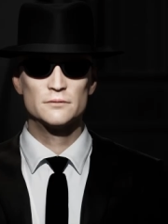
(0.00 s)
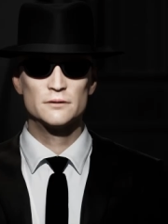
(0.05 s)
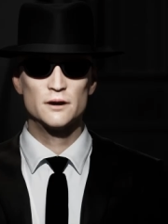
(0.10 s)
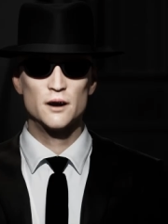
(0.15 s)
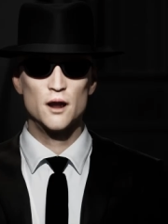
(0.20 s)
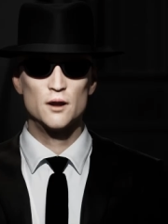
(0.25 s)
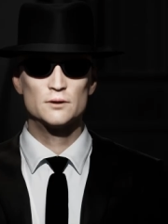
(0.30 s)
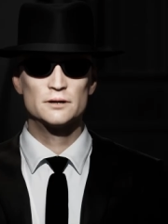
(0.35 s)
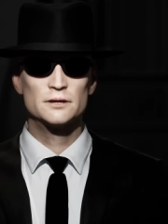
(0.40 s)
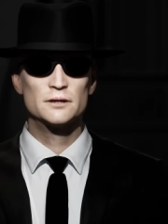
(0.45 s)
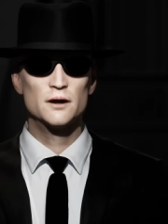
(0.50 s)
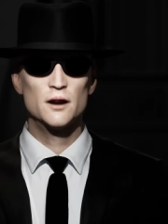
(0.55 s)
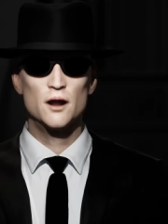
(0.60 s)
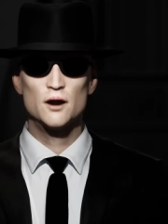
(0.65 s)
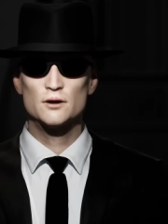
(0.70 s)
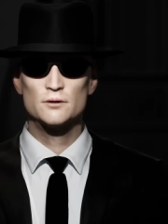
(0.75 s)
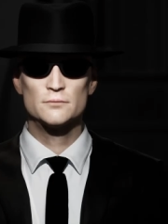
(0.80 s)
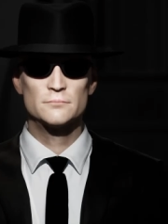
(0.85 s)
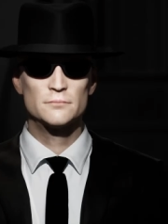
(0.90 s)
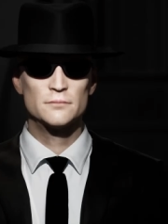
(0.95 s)
No
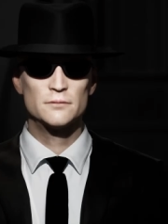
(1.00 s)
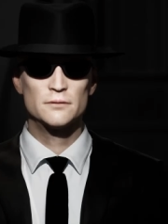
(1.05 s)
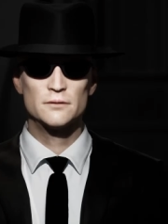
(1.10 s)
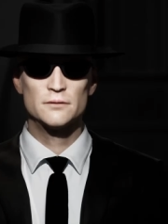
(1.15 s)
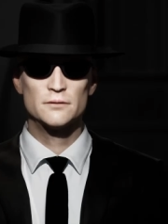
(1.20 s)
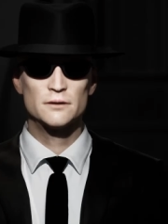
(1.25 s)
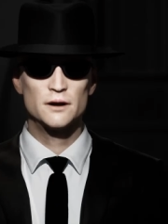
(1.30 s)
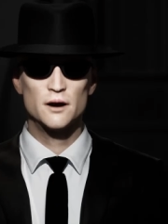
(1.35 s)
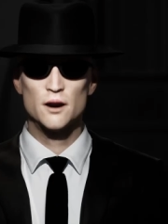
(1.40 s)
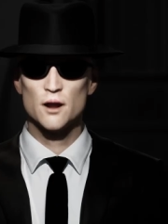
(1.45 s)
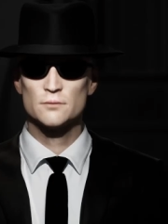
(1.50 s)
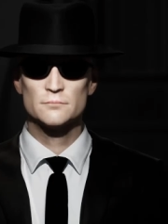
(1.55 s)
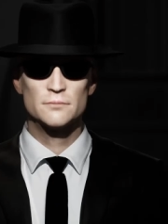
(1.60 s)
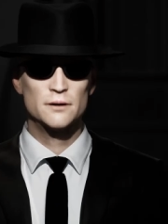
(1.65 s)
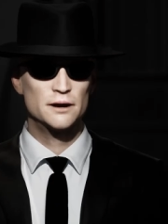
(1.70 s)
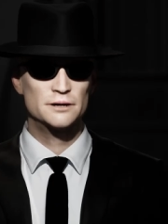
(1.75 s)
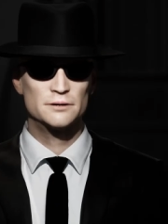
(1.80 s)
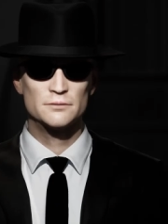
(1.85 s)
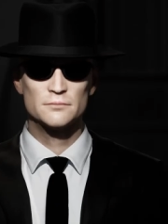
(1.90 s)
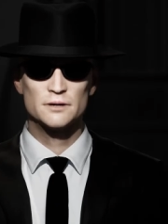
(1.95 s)
storm, no
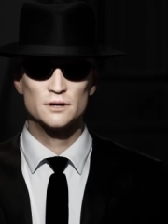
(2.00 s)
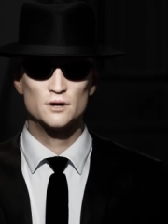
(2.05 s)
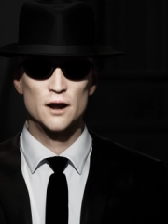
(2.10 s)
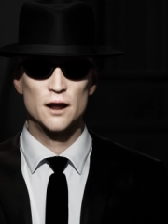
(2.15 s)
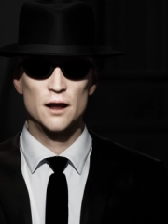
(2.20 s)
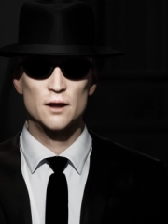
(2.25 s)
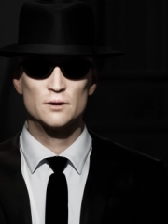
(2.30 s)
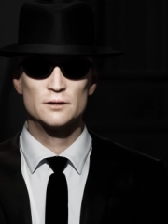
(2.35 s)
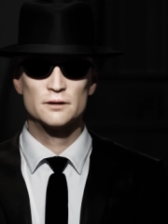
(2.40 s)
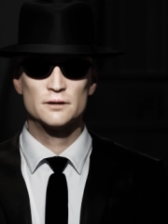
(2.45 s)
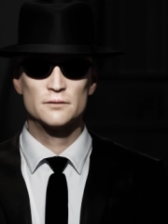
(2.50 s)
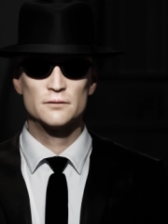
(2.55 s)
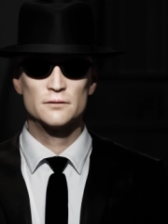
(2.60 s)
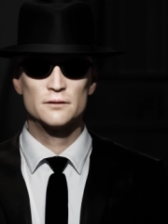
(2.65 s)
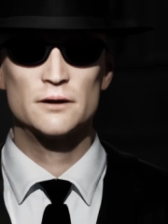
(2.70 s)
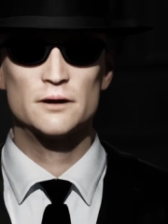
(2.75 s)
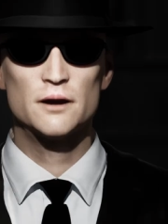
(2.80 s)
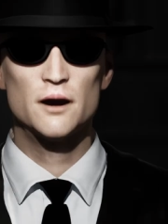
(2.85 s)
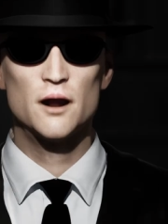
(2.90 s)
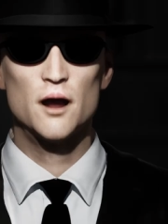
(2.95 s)
muddy ground,
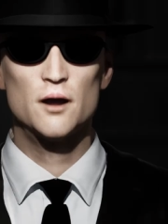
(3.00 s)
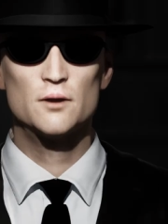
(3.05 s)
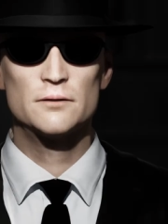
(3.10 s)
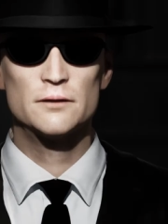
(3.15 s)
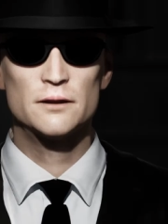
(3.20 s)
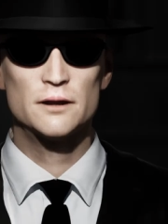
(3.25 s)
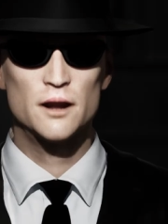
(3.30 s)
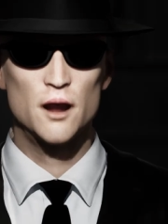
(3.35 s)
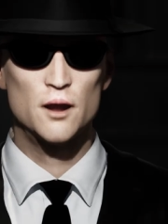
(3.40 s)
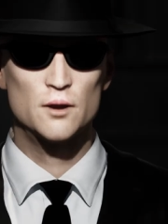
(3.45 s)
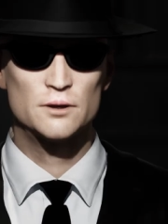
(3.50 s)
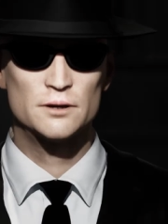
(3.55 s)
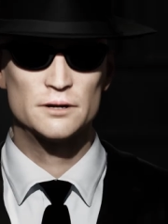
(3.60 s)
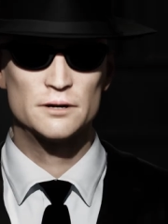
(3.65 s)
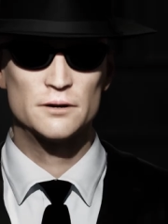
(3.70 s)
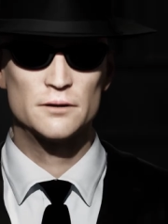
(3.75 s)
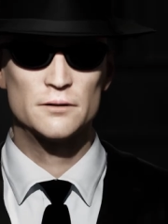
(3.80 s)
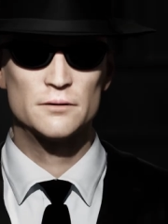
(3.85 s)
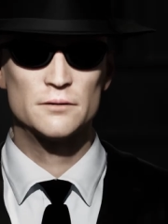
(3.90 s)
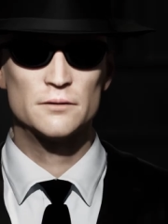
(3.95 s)
no
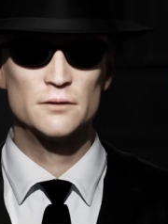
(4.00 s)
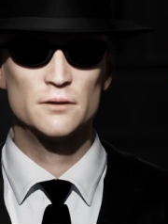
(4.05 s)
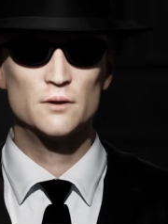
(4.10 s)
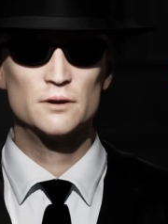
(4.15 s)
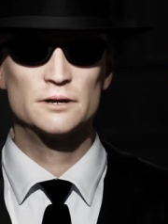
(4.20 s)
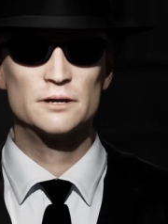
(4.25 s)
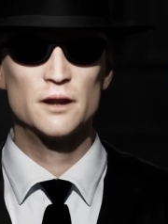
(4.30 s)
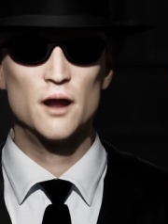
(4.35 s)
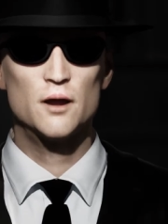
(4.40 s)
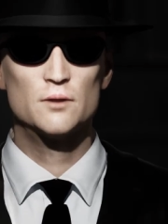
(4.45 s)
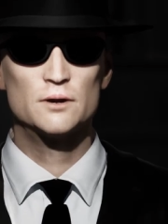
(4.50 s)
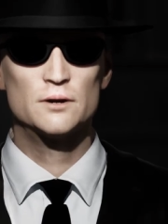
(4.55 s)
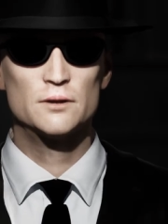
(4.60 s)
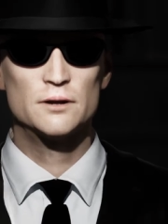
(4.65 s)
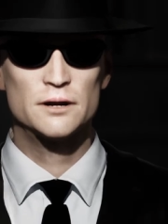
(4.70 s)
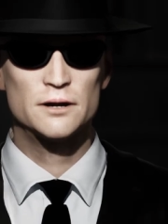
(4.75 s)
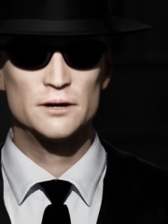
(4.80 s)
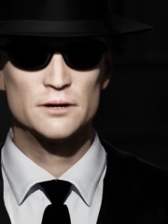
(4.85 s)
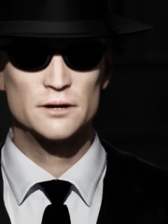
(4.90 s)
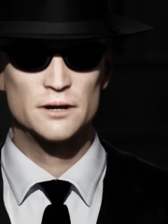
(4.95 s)
ghost, was going to
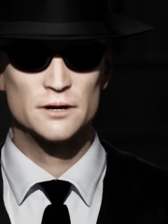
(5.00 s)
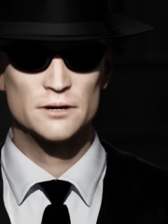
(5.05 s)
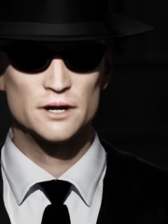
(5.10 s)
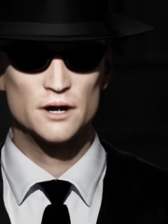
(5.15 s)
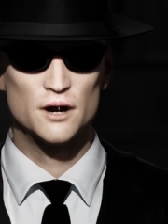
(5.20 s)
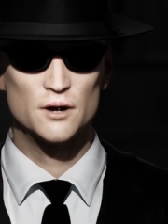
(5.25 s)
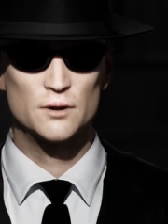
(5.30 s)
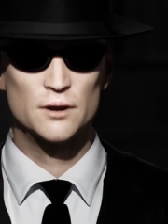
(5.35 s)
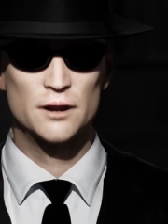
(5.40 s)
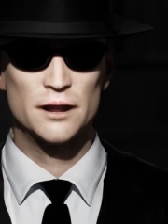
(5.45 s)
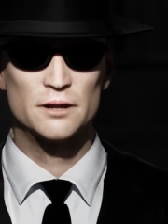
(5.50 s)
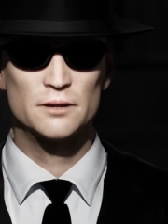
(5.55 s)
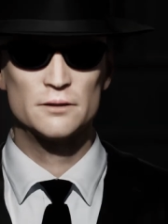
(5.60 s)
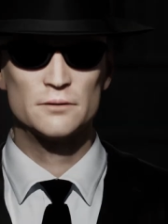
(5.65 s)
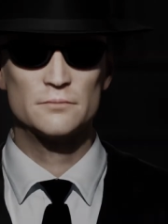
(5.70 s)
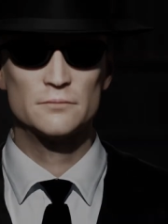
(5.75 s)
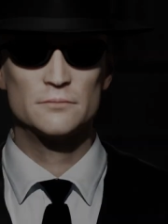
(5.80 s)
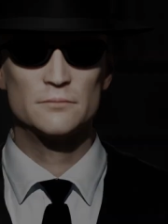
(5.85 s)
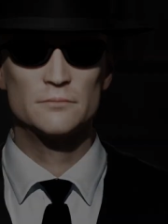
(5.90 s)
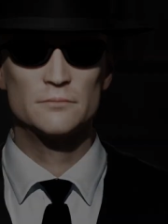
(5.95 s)
get in her way.